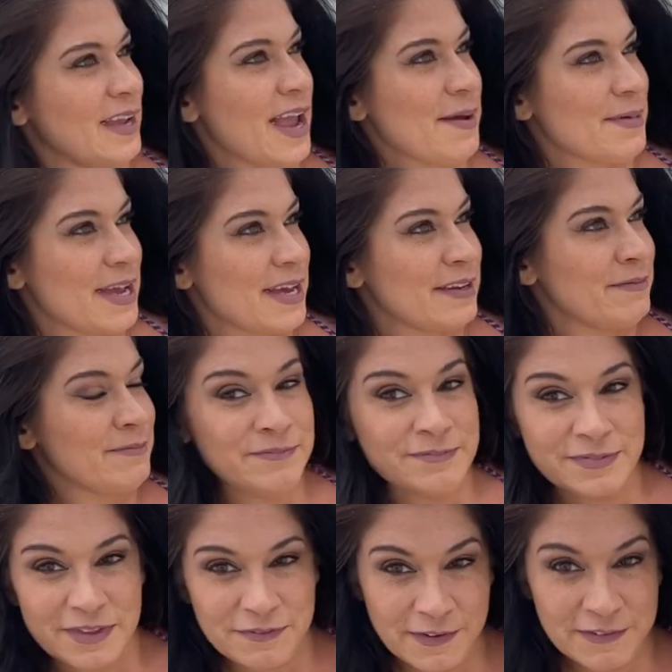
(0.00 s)
Yeah, man.
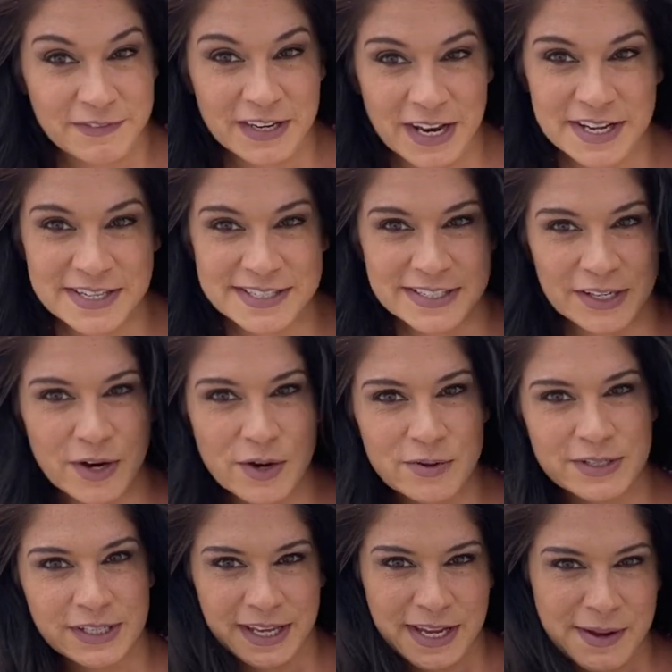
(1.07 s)
50 days to go
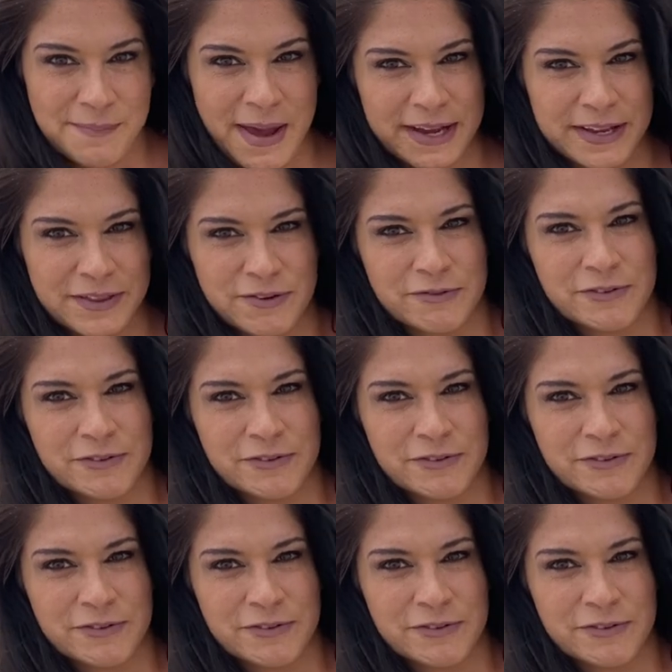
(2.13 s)
until I get back in the